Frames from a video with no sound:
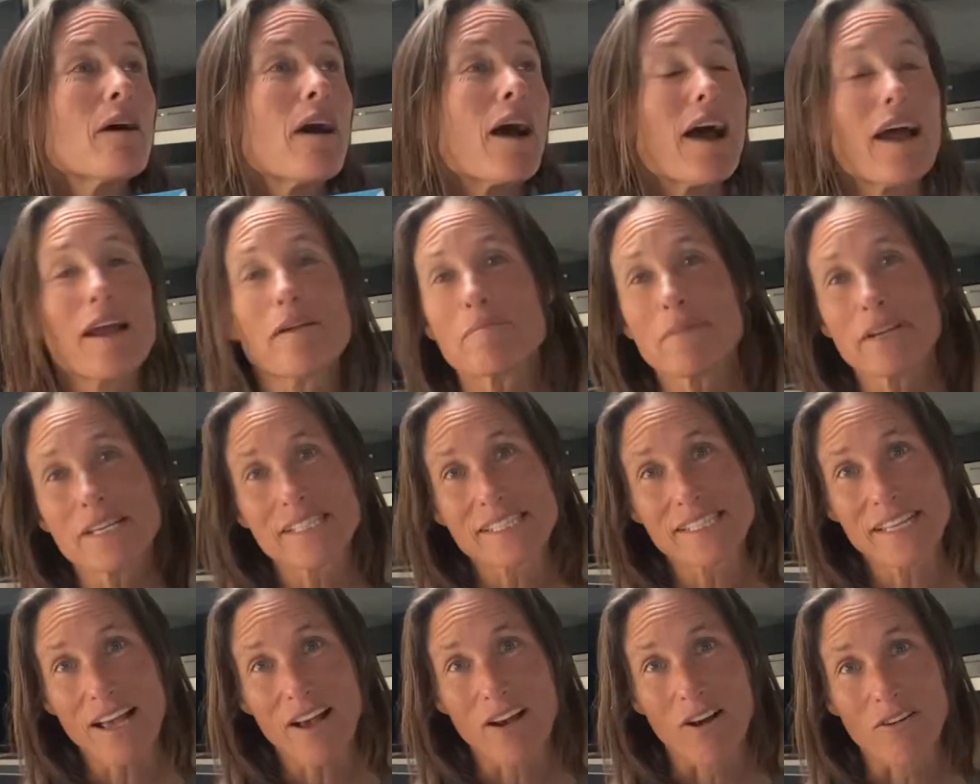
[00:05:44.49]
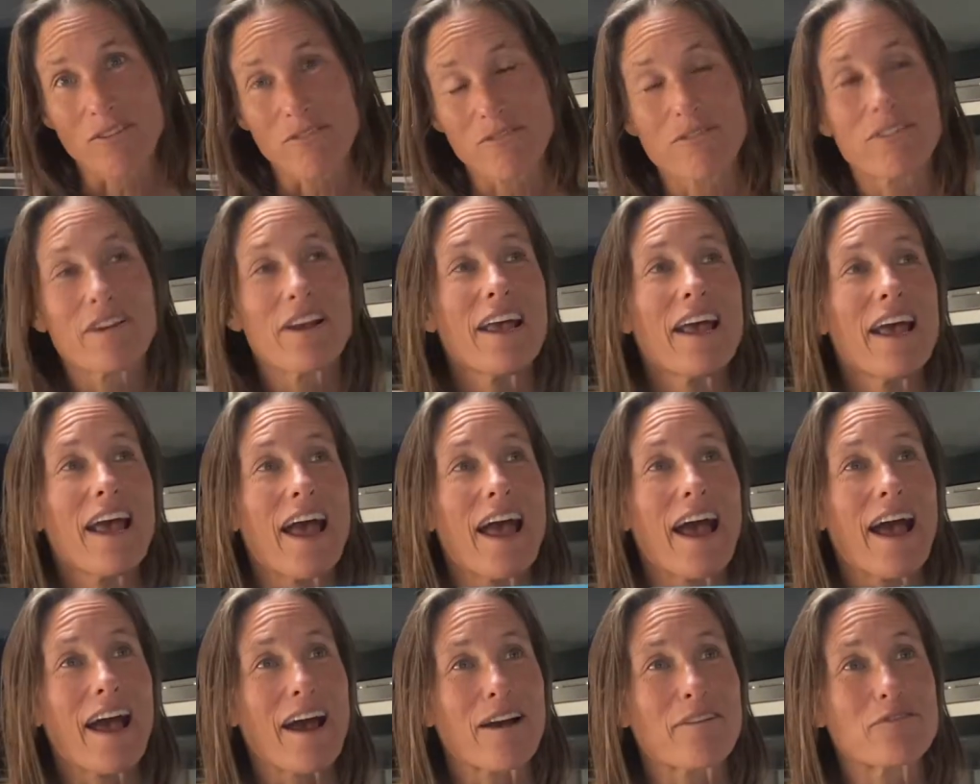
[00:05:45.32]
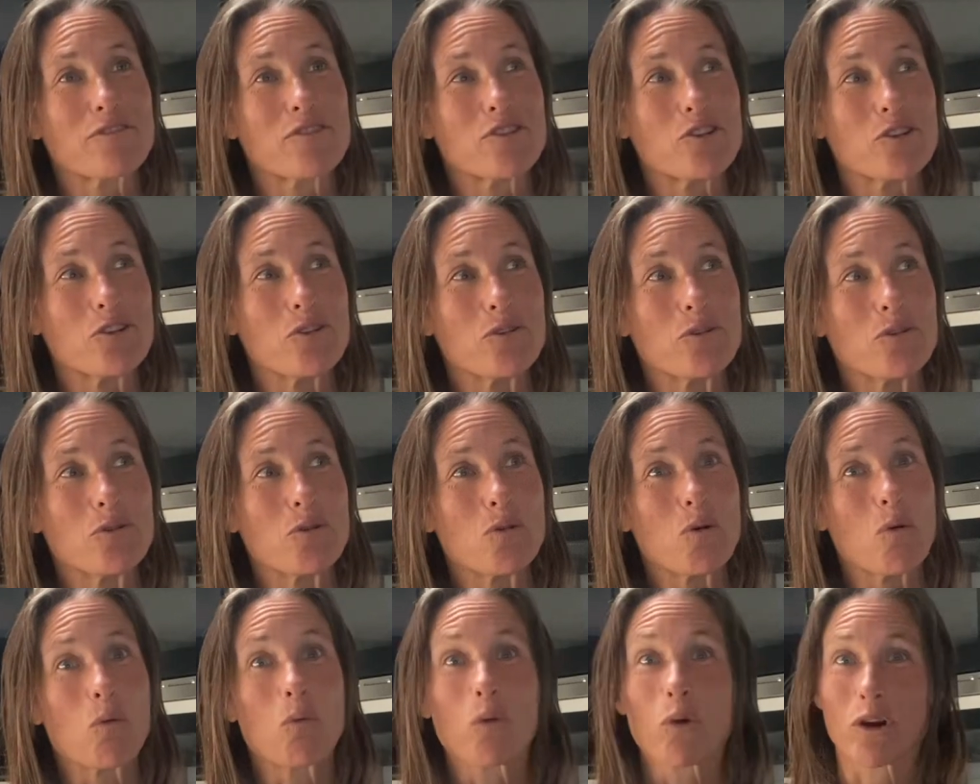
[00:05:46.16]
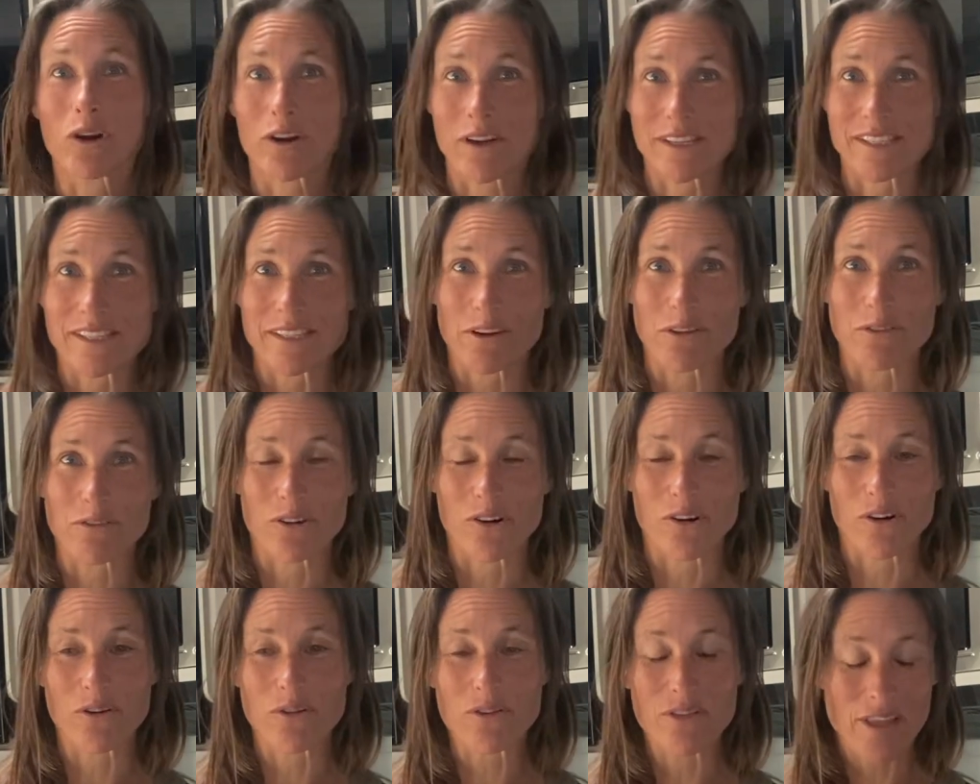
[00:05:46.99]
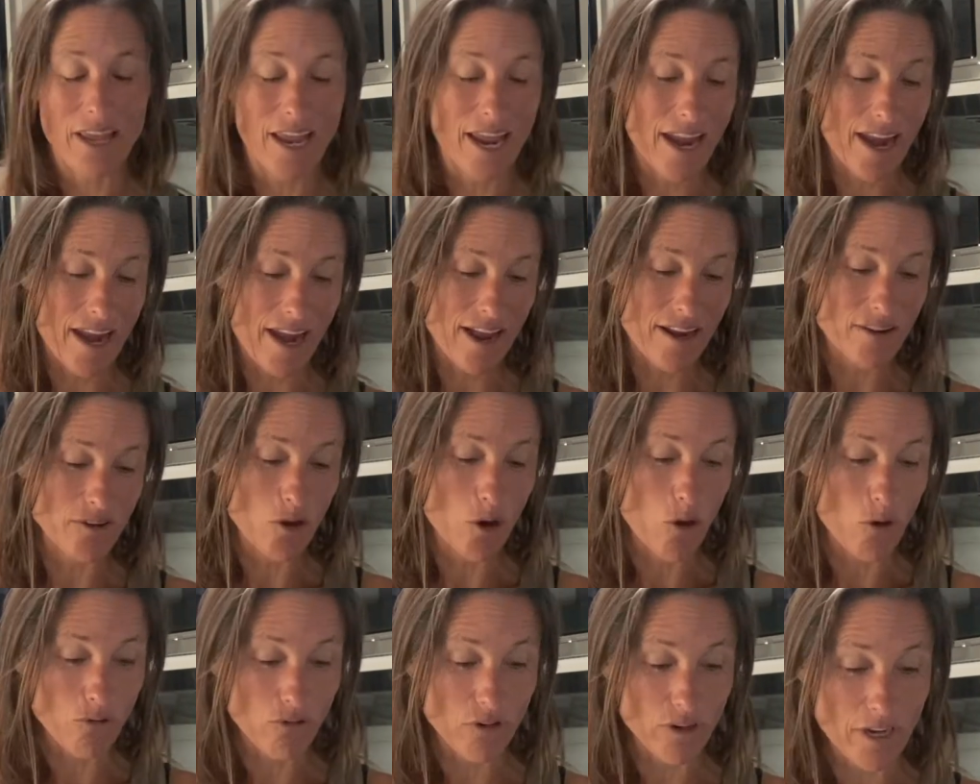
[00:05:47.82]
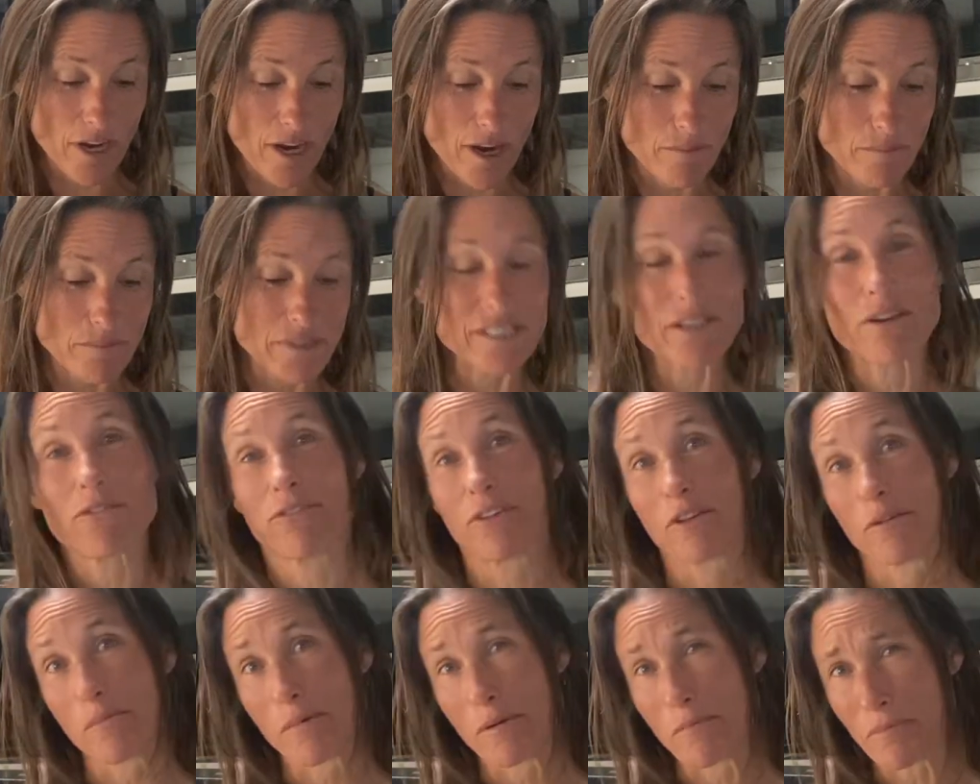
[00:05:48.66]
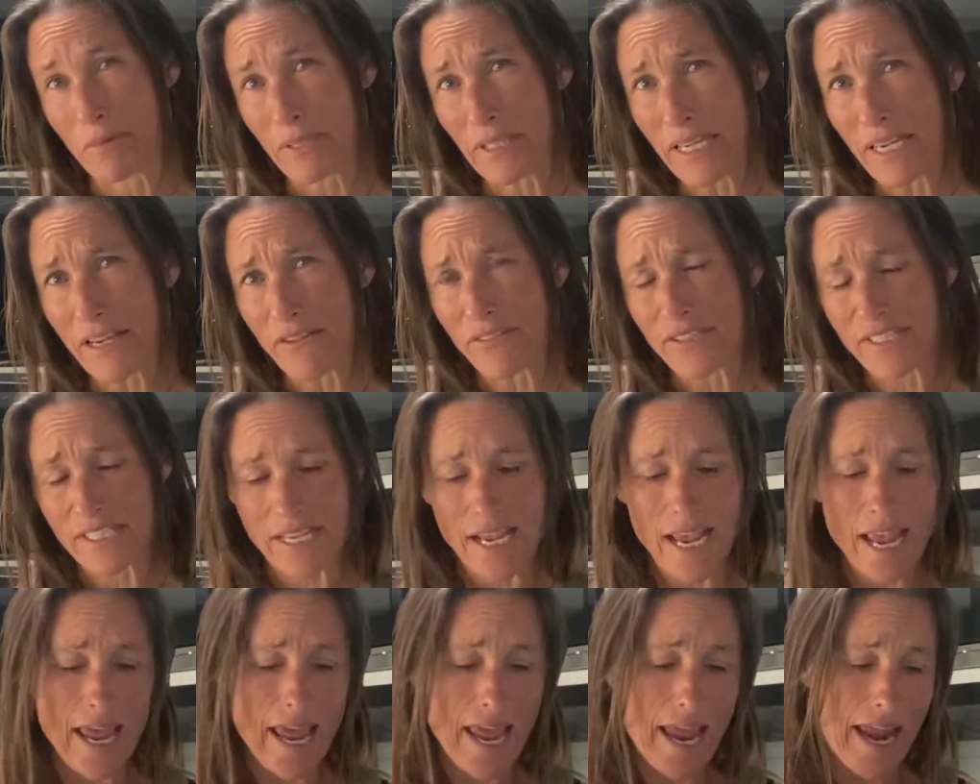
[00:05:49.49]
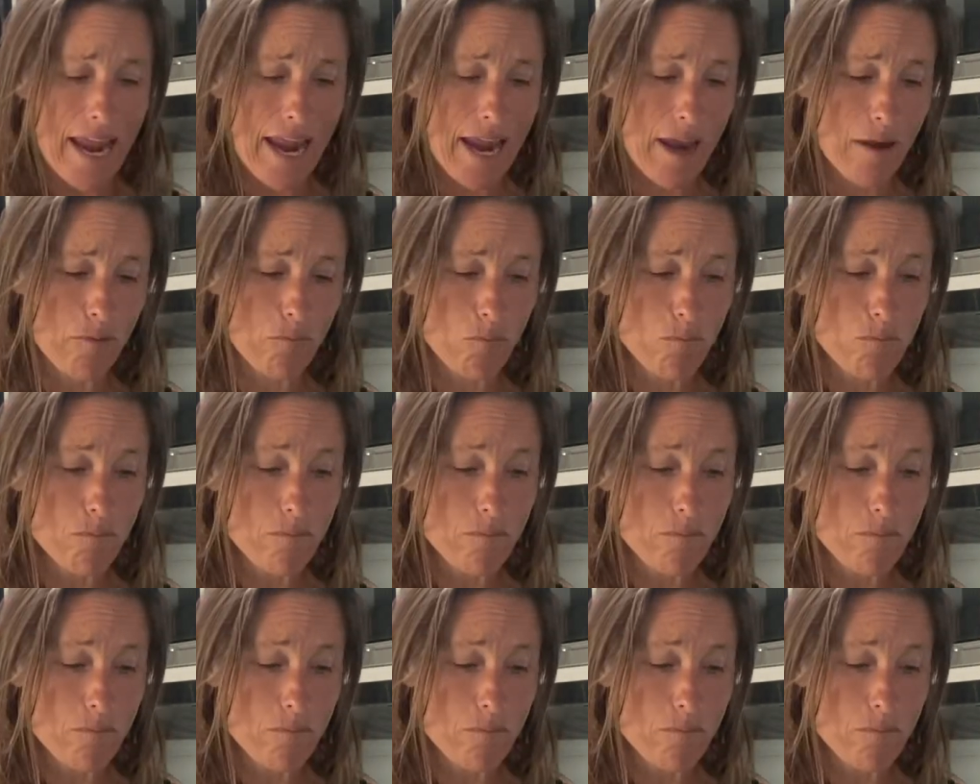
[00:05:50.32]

I myself have to work on self-growth and overcome self-limiting beliefs. And